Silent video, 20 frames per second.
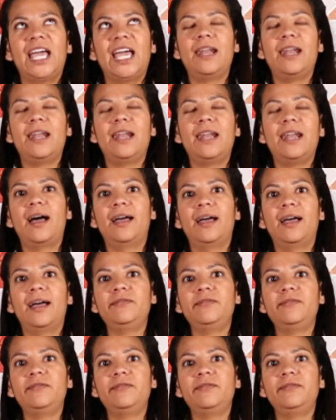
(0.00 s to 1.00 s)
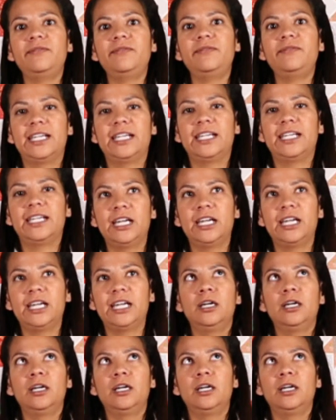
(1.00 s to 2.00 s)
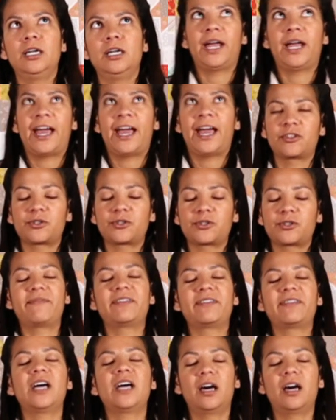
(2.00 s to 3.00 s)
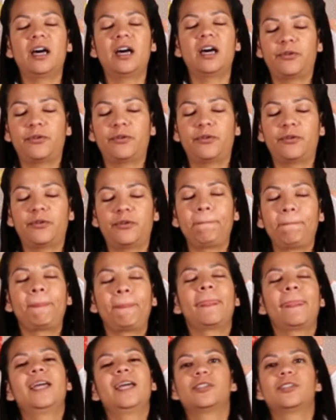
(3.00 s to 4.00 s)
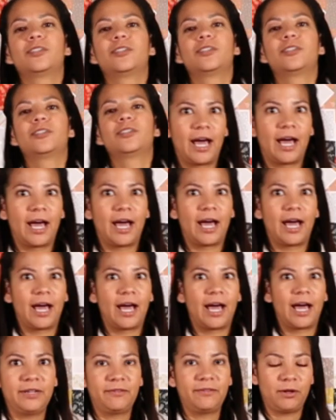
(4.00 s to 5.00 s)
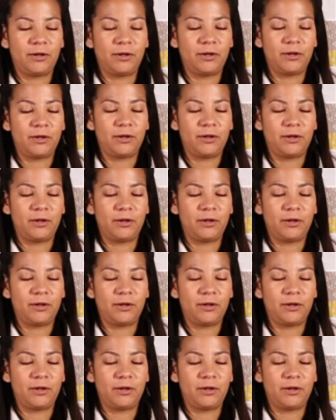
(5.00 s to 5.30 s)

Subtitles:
I'm kind of interested in it, but I also have a ton of thread. So I don't know if it will